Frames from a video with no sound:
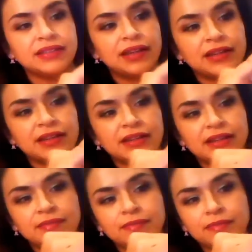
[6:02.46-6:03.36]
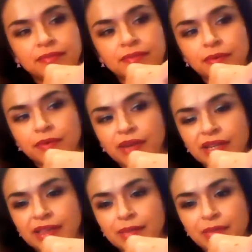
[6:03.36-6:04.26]
uh, right
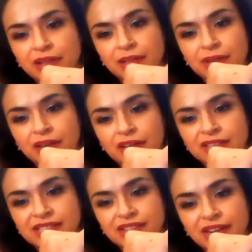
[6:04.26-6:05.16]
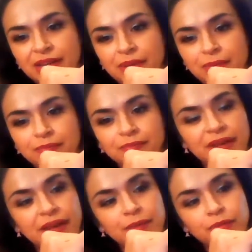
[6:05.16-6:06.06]
in the middle, I've been concentrating my,
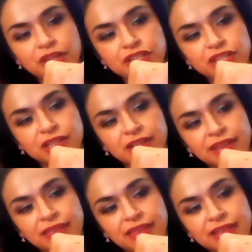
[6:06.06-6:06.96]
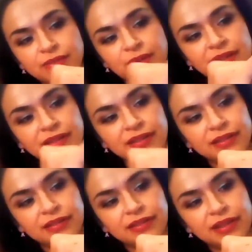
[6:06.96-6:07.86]
my brush in this one.
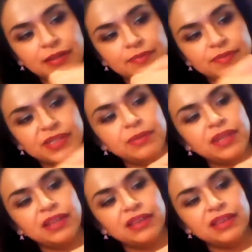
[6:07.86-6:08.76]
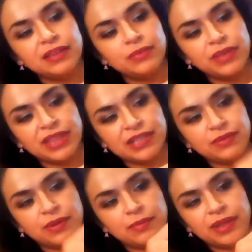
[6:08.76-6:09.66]
Um, same thing with this
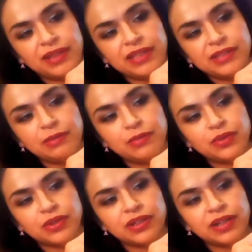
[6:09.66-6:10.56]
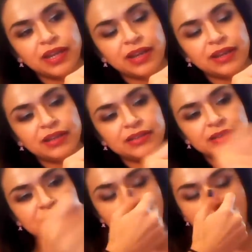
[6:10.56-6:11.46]
one, but this one more
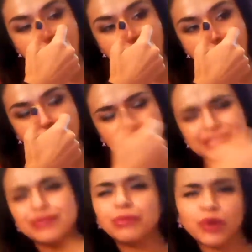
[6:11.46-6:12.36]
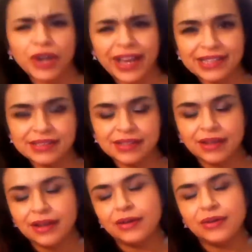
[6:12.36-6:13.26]
has, uh, this one more has,
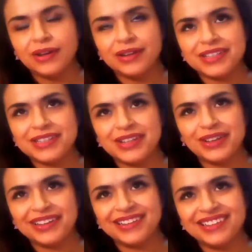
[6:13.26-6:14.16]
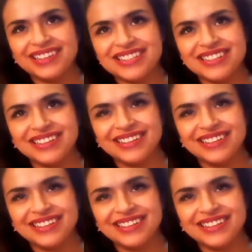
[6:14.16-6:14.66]
wow, I talk good English.